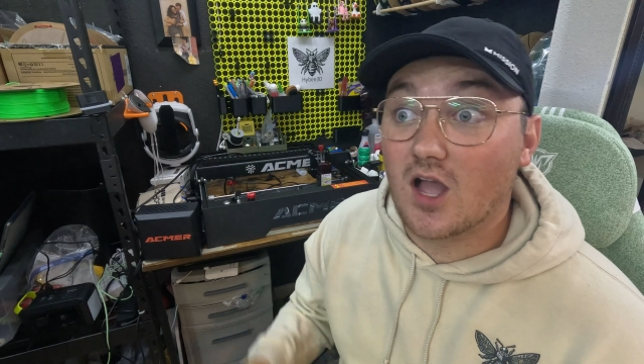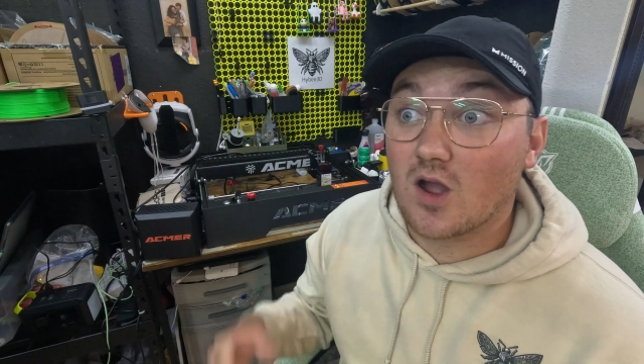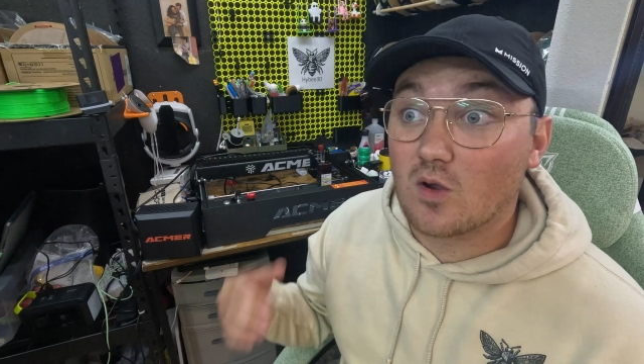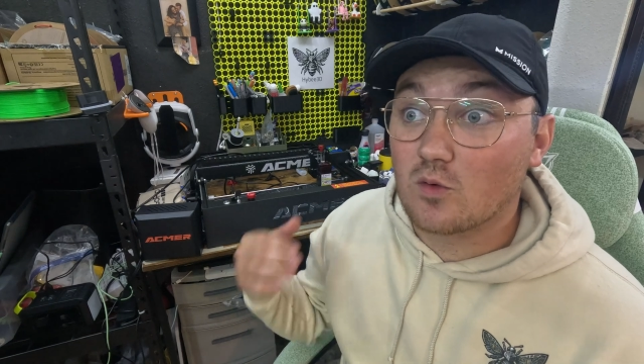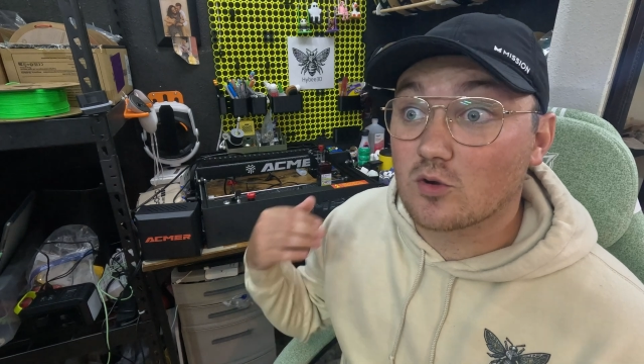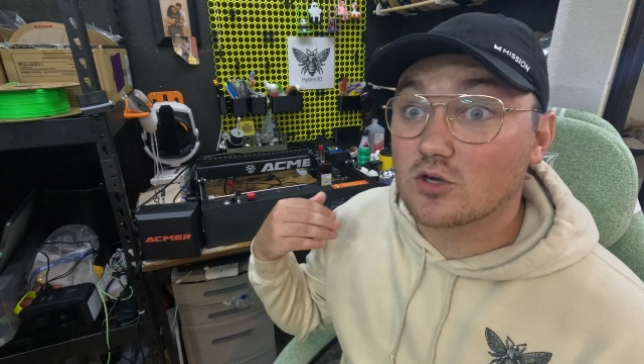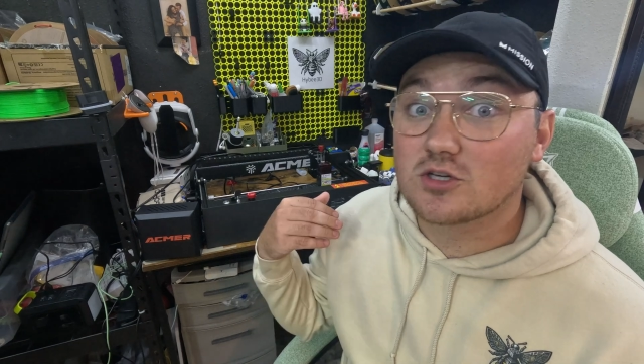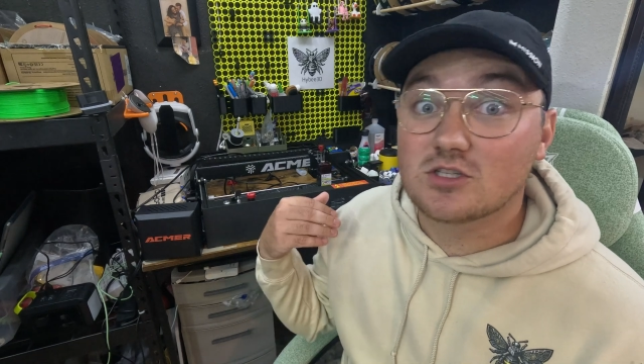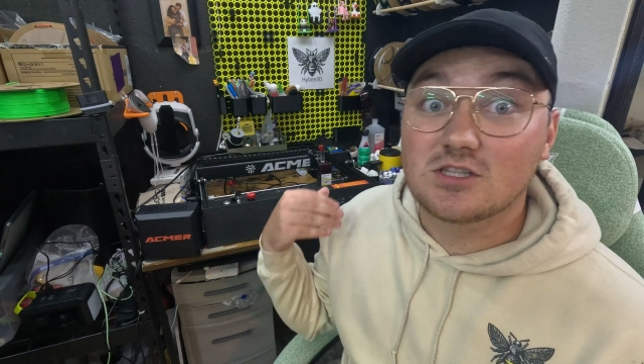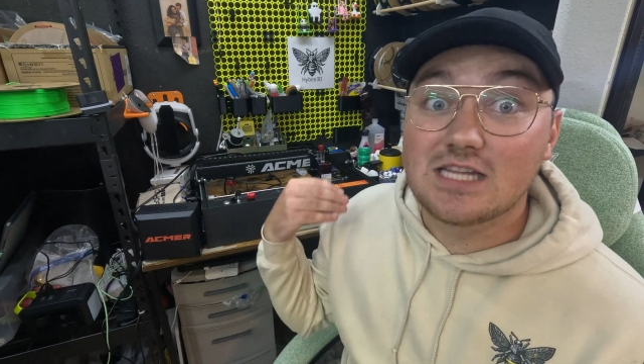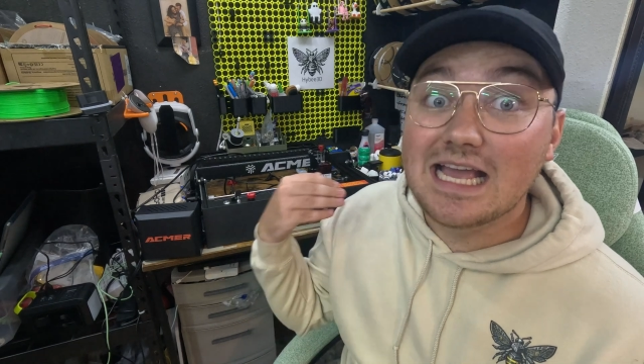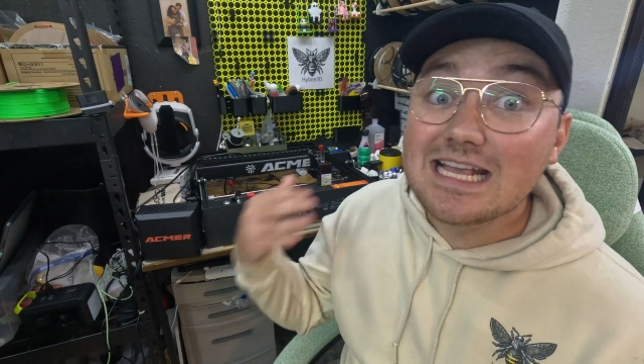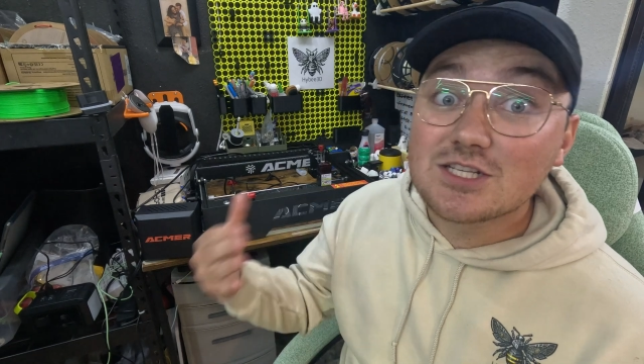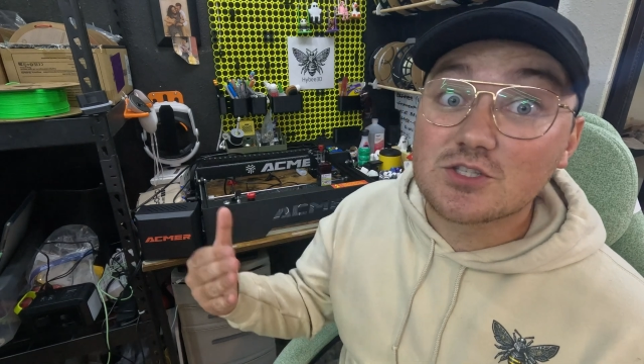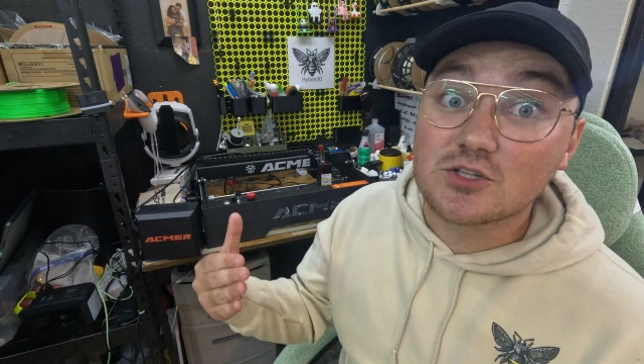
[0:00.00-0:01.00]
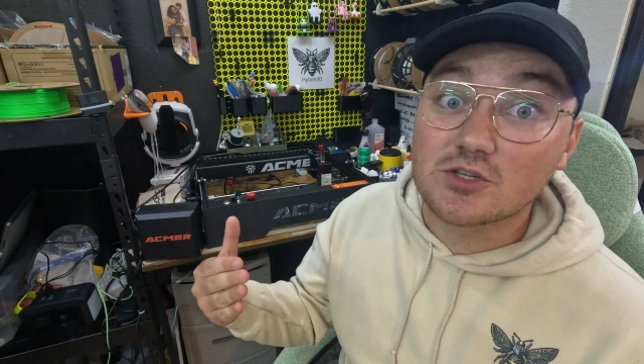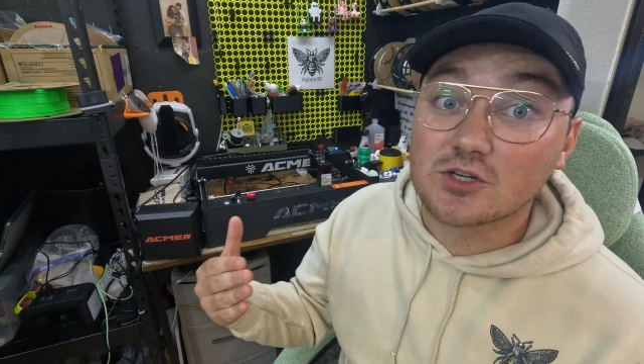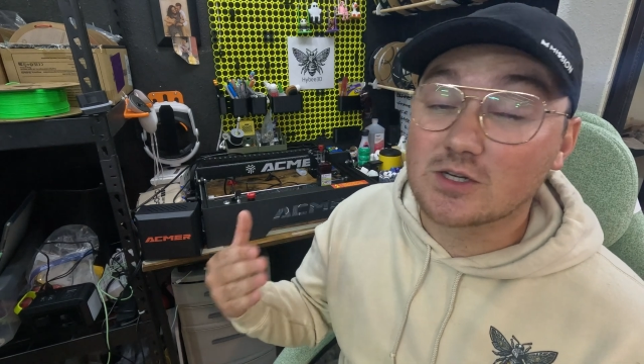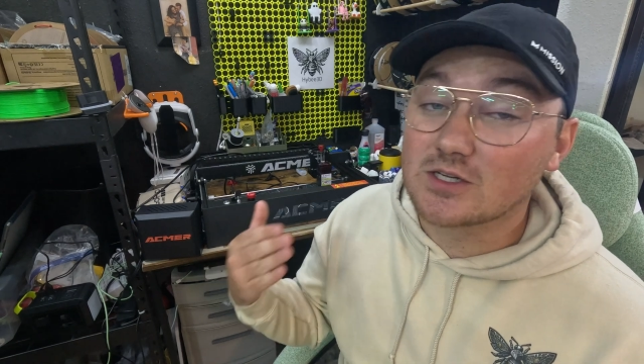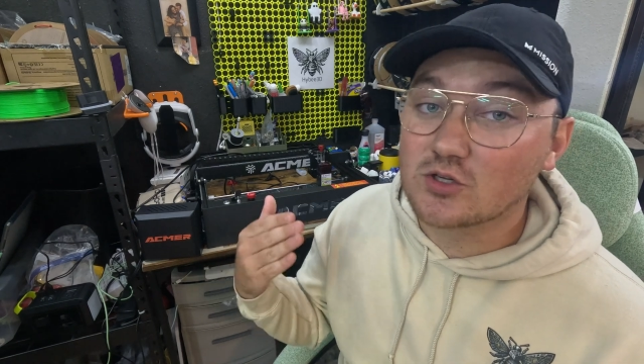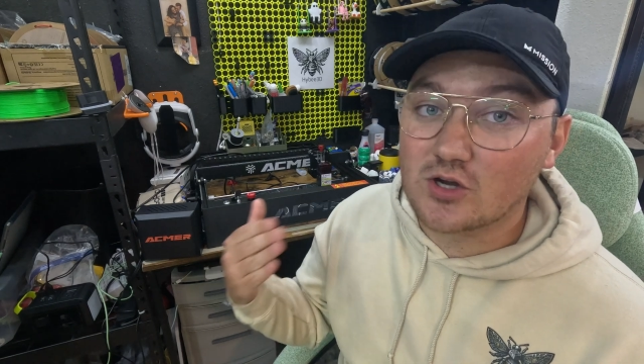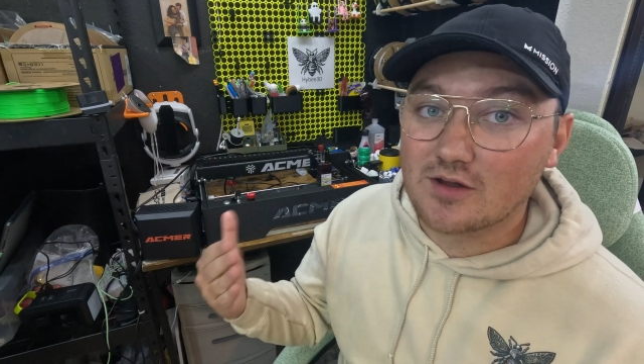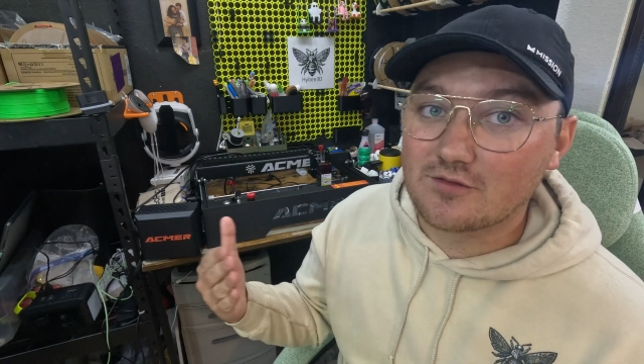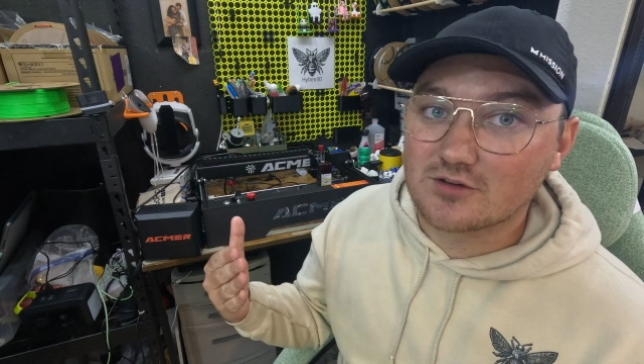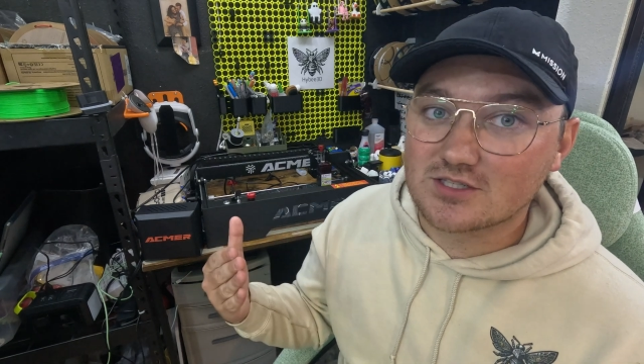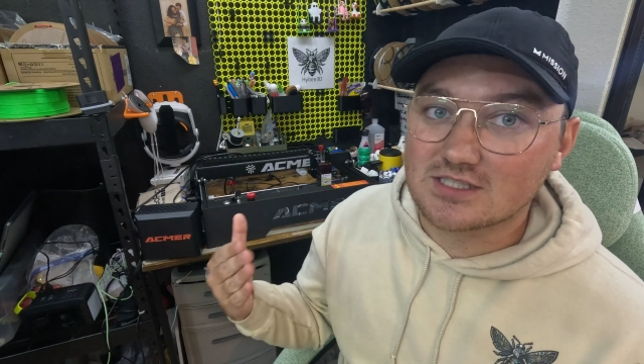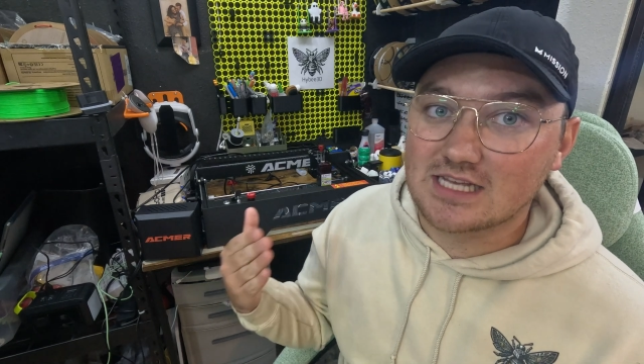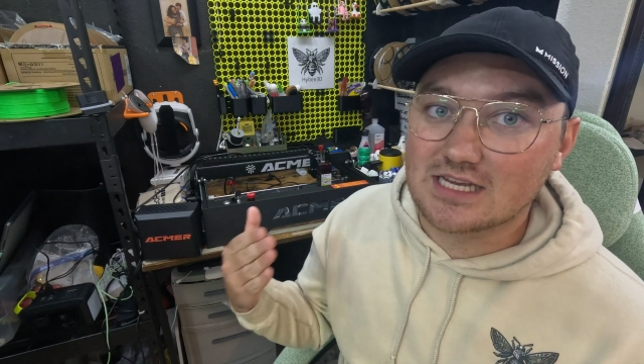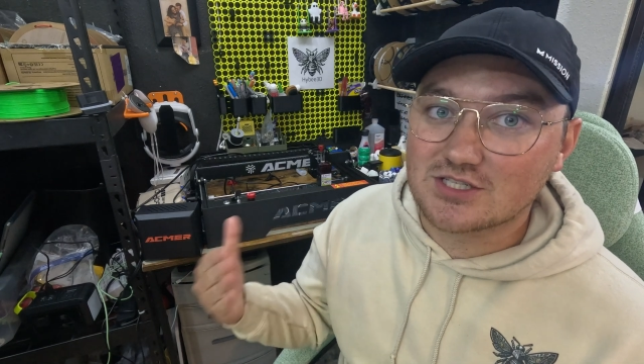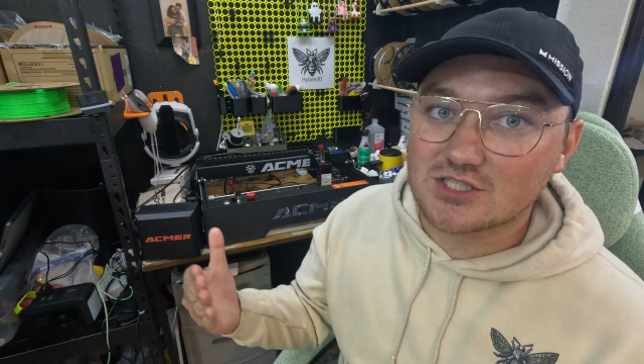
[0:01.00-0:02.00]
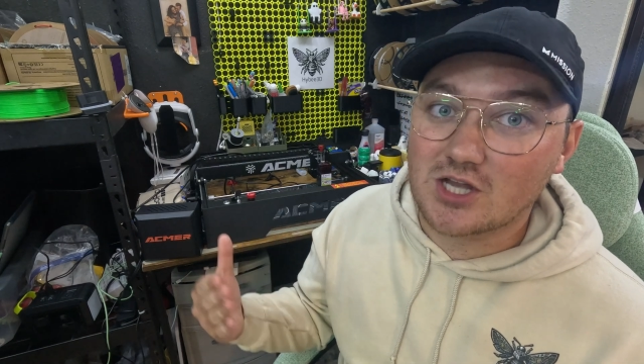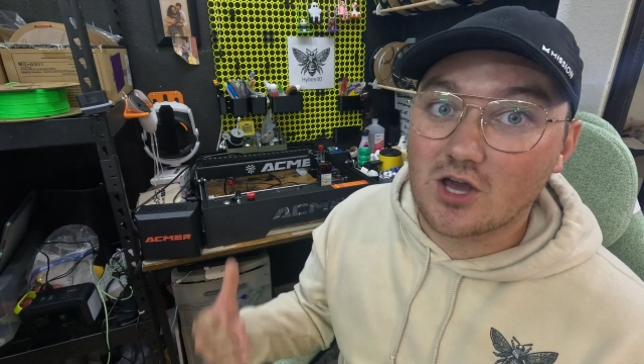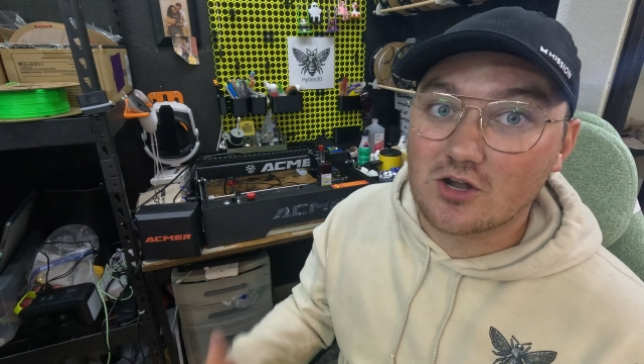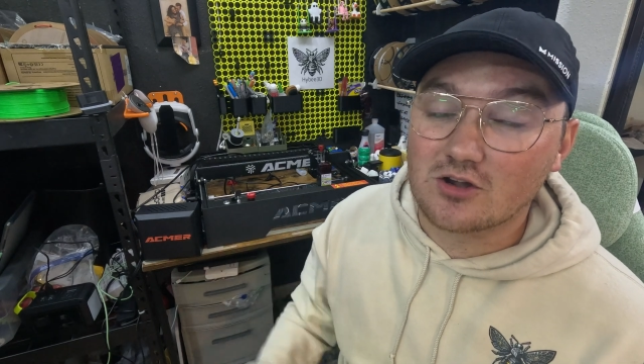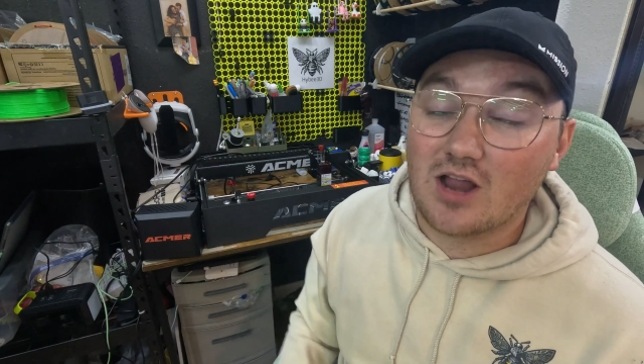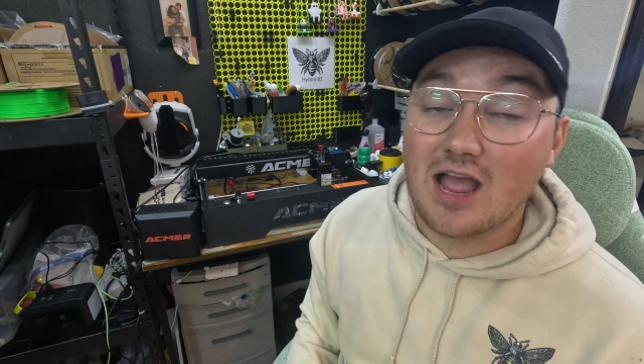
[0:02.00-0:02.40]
our laser engraver slash cutter?